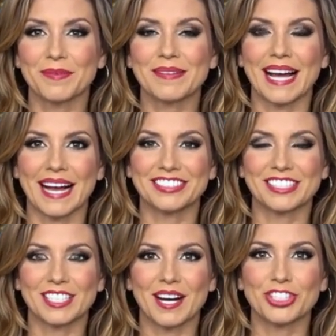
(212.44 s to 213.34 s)
tax
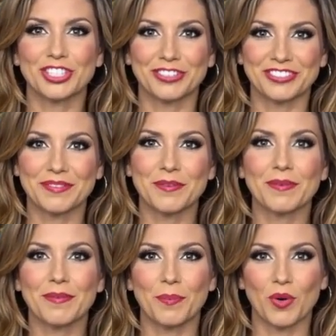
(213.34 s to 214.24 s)
deductions,
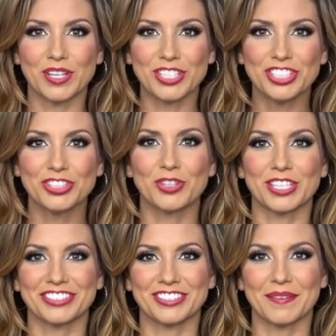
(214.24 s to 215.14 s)
mortgage
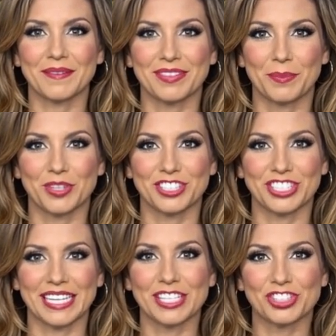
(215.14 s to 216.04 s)
interest,
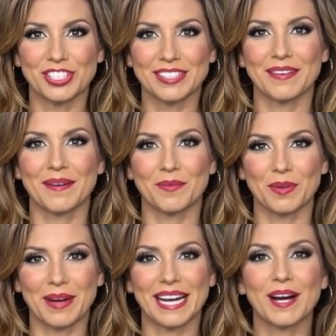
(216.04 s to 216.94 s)
depreciation,
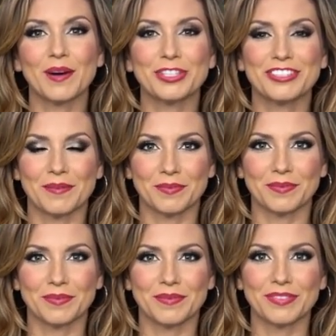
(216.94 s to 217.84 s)
repairs,
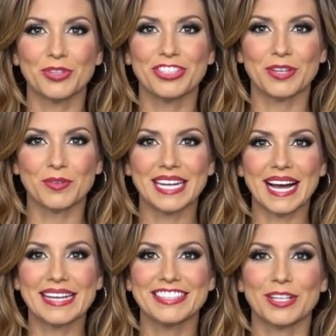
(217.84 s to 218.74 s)
using
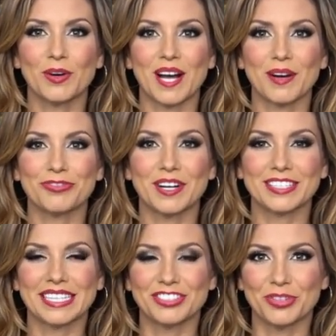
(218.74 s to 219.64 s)
REITs and
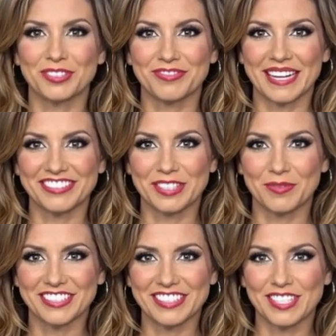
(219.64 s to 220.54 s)
crowdfunding to invest in
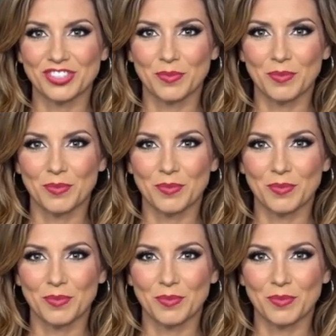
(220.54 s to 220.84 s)
residential